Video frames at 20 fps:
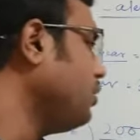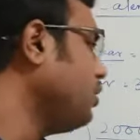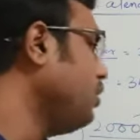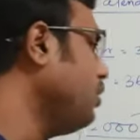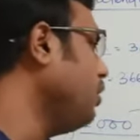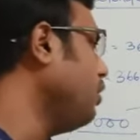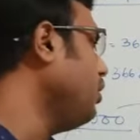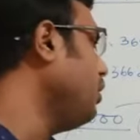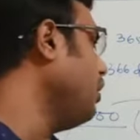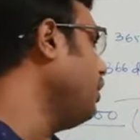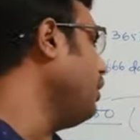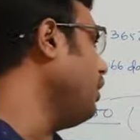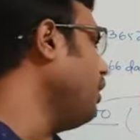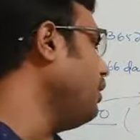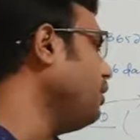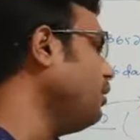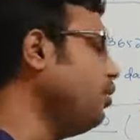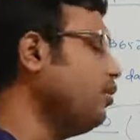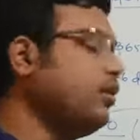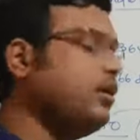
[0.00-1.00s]
300, and
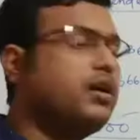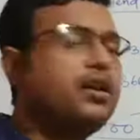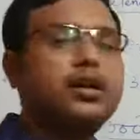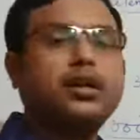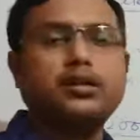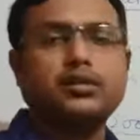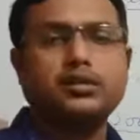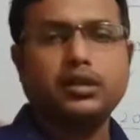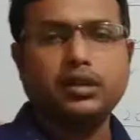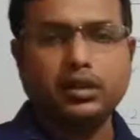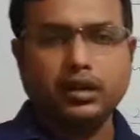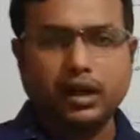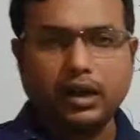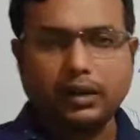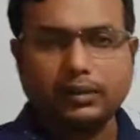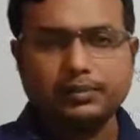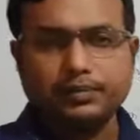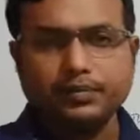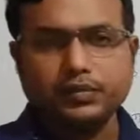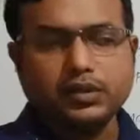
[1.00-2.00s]
1900,
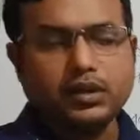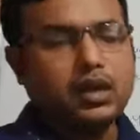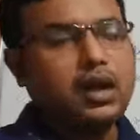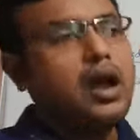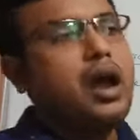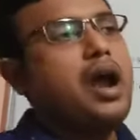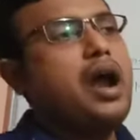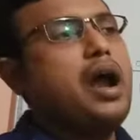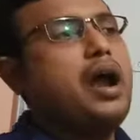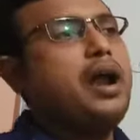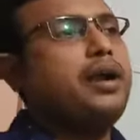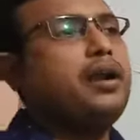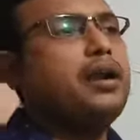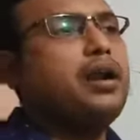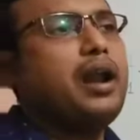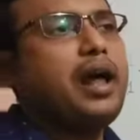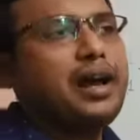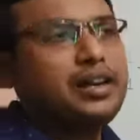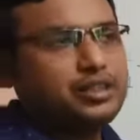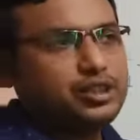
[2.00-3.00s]
etc. And the
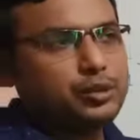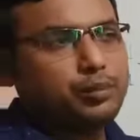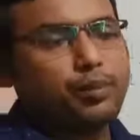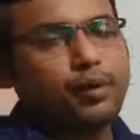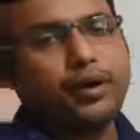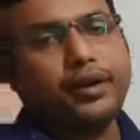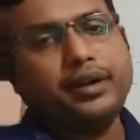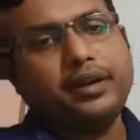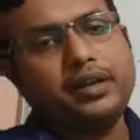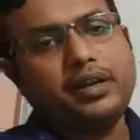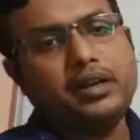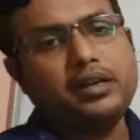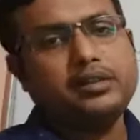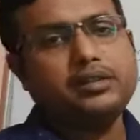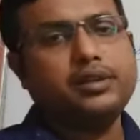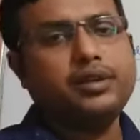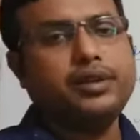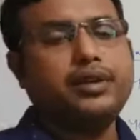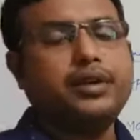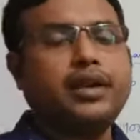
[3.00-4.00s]
last point
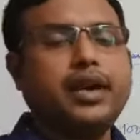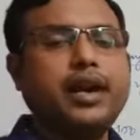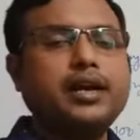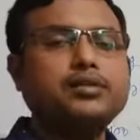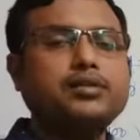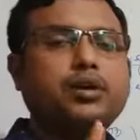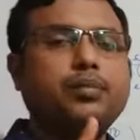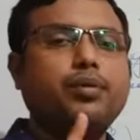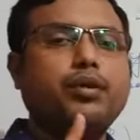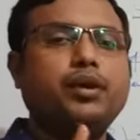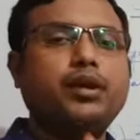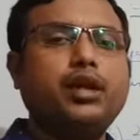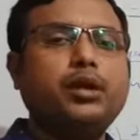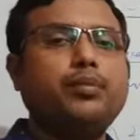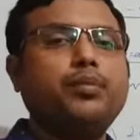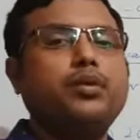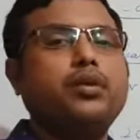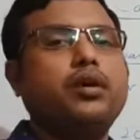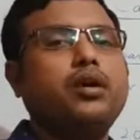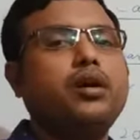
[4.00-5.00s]
is, in case of a
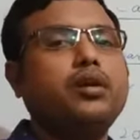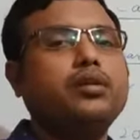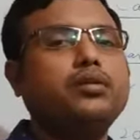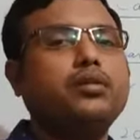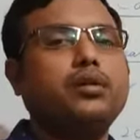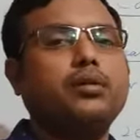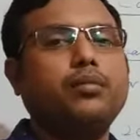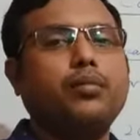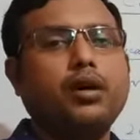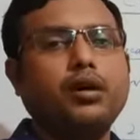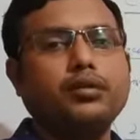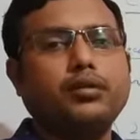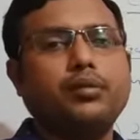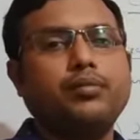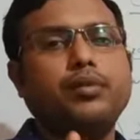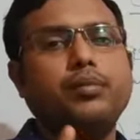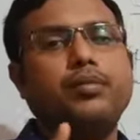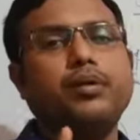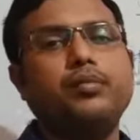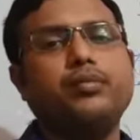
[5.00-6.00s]
leap year, the month of
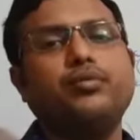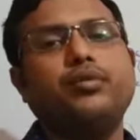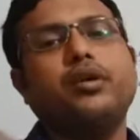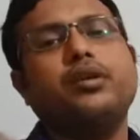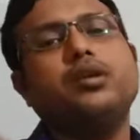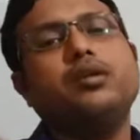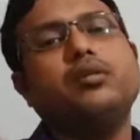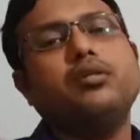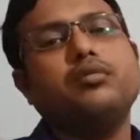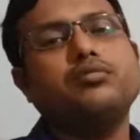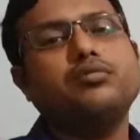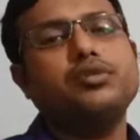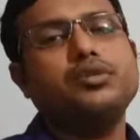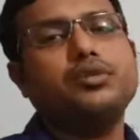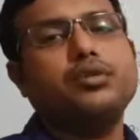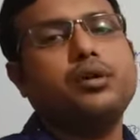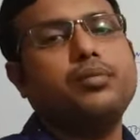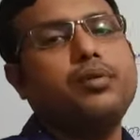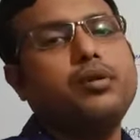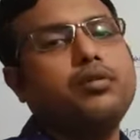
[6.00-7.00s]
February
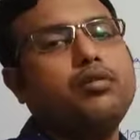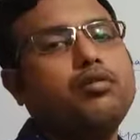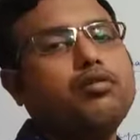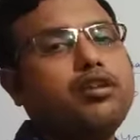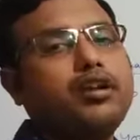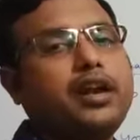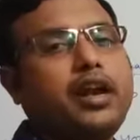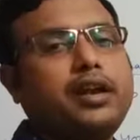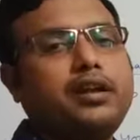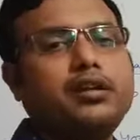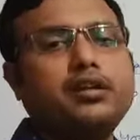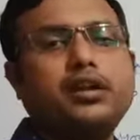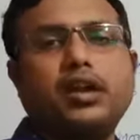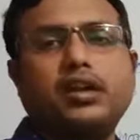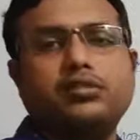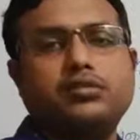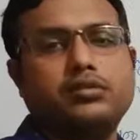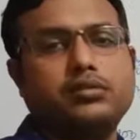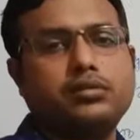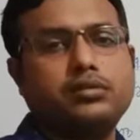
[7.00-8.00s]
consists of 29
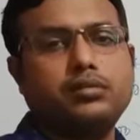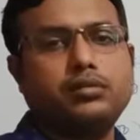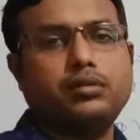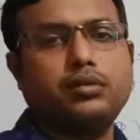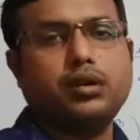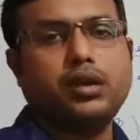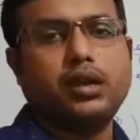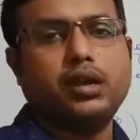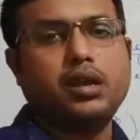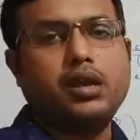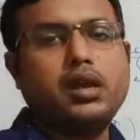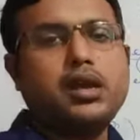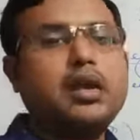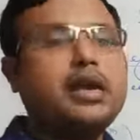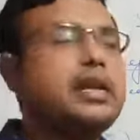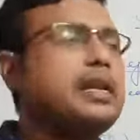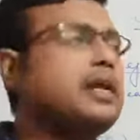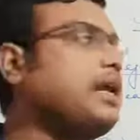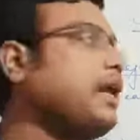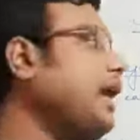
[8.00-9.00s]
days. Okay.
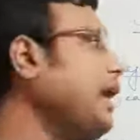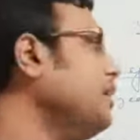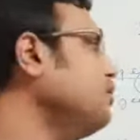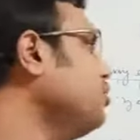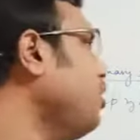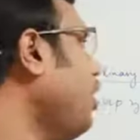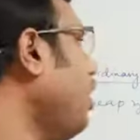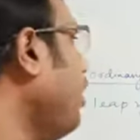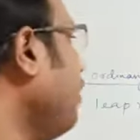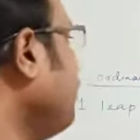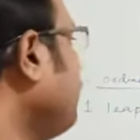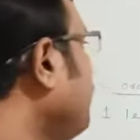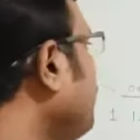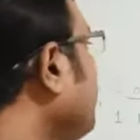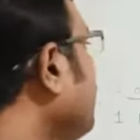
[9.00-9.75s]
In case of